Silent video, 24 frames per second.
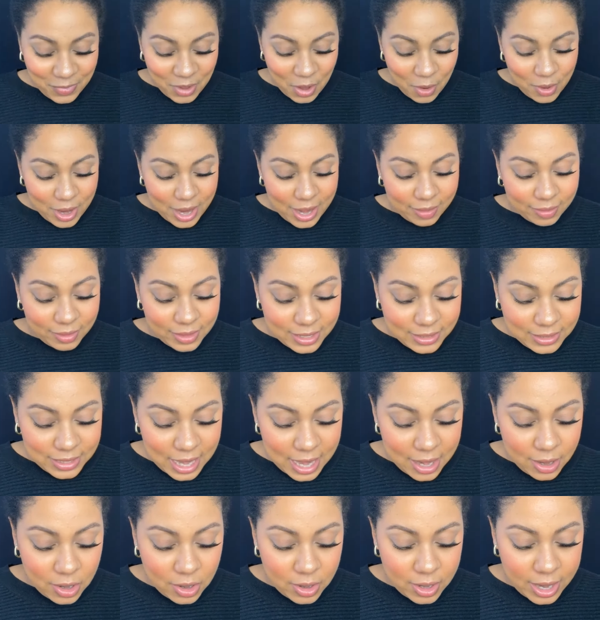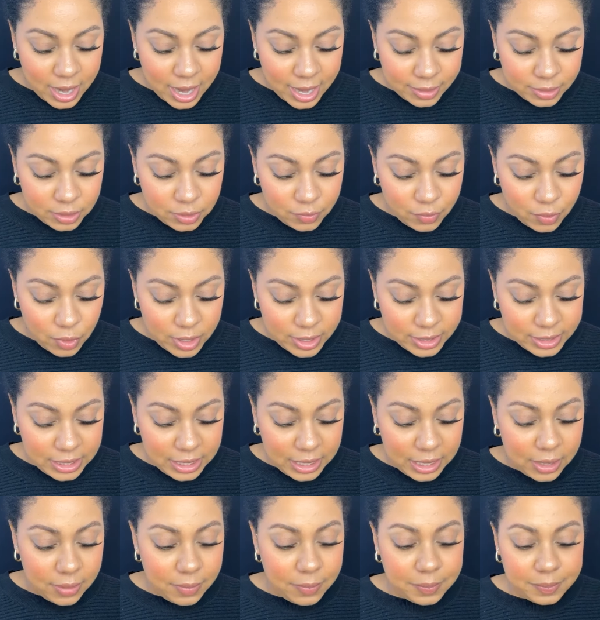Okay, let's add our next
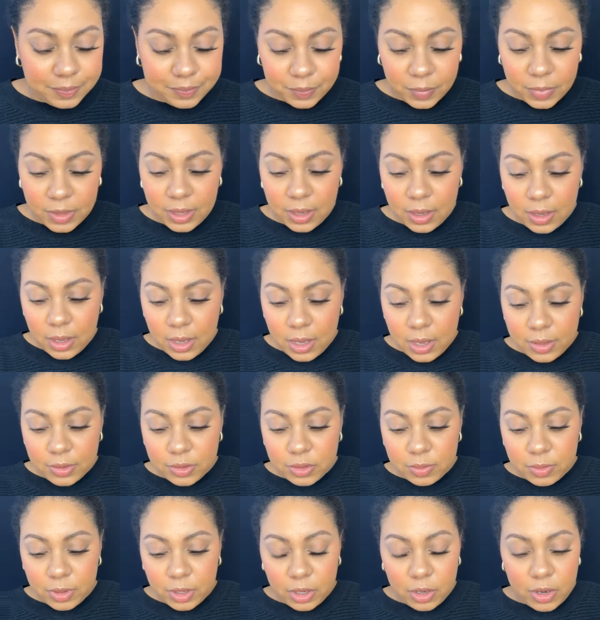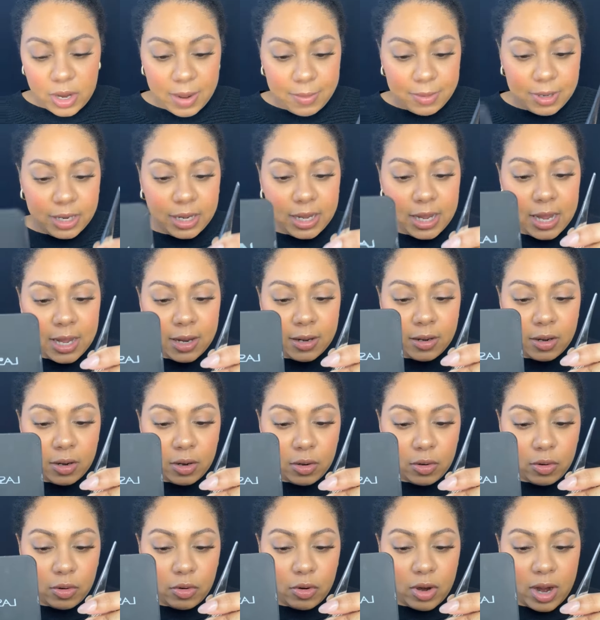14. So I'm going to grab it again.
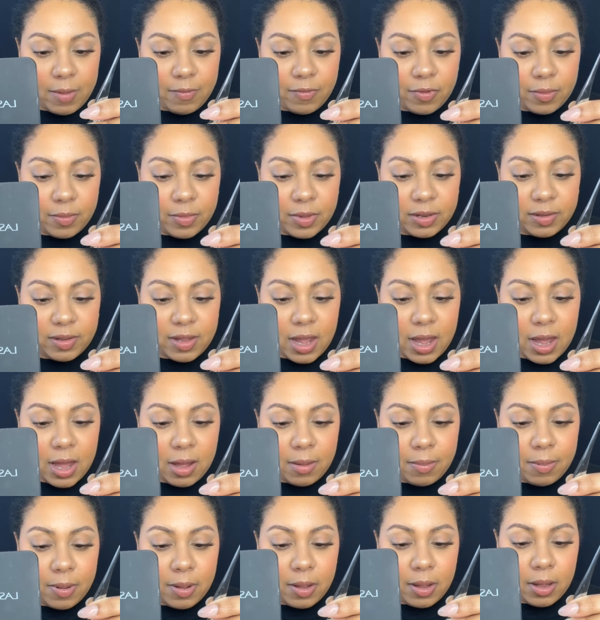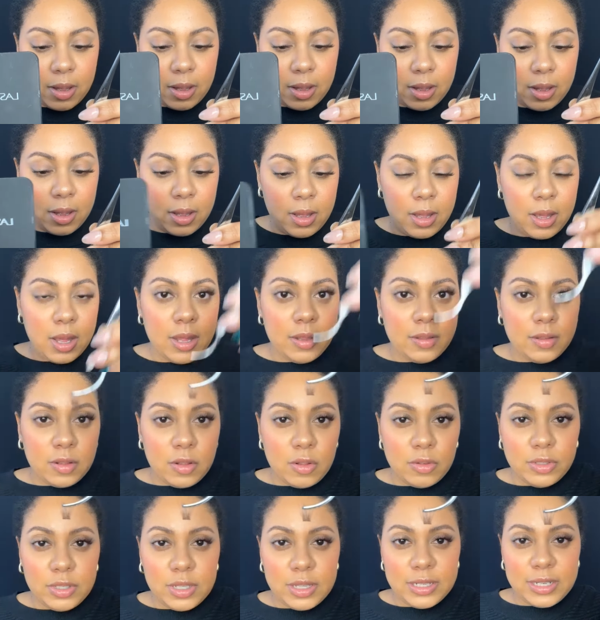Grab from the top, as
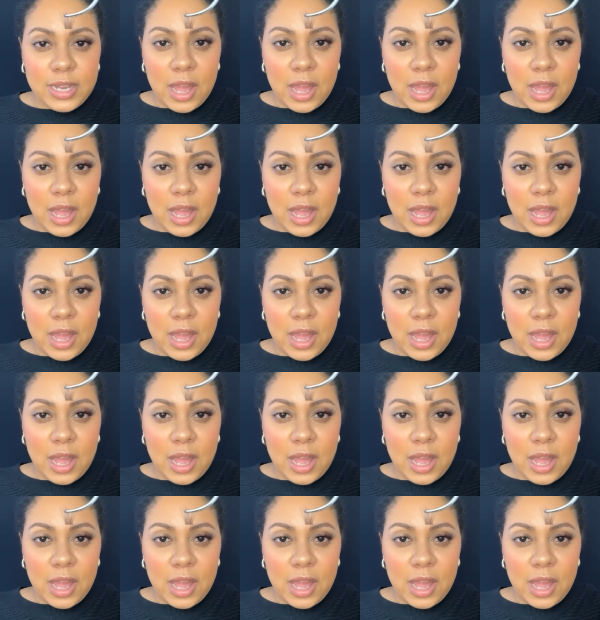close to the